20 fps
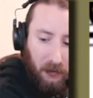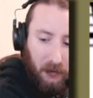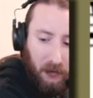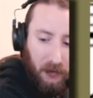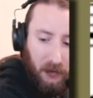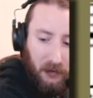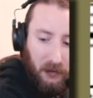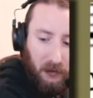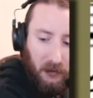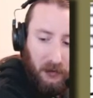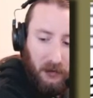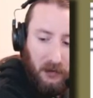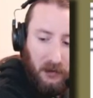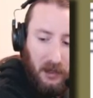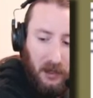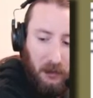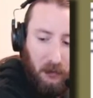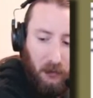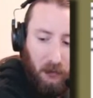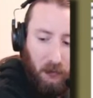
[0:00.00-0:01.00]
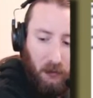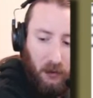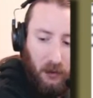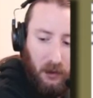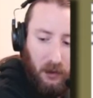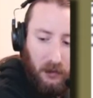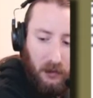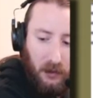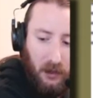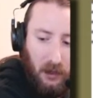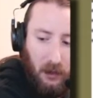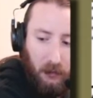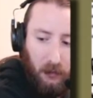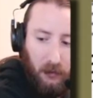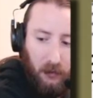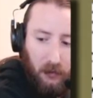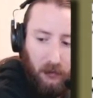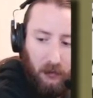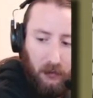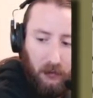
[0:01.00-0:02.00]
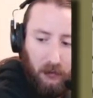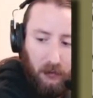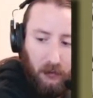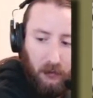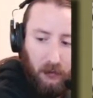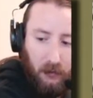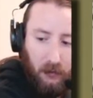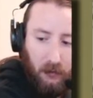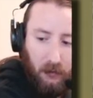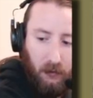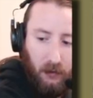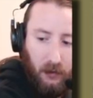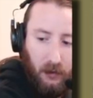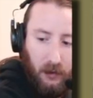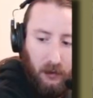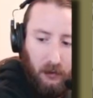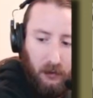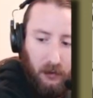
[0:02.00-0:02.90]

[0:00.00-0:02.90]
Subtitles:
So the same chord on top. All right.